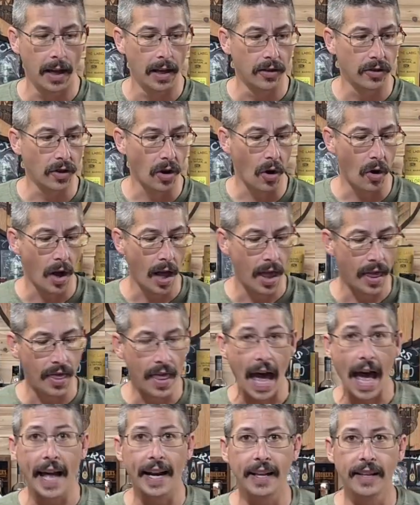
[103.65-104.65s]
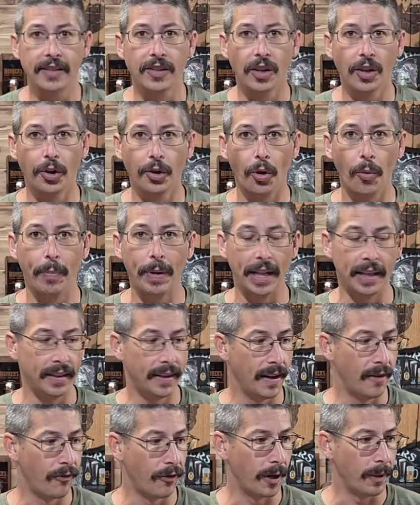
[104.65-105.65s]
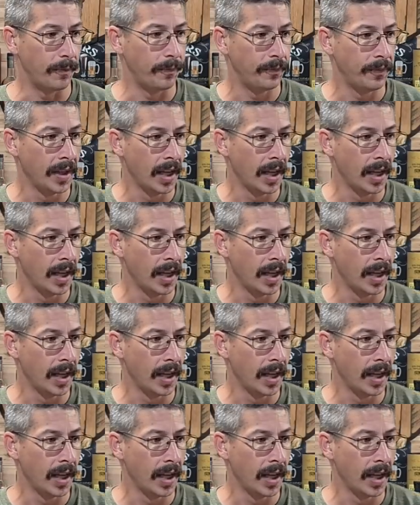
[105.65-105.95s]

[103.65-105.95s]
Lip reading: So that is a little bit different.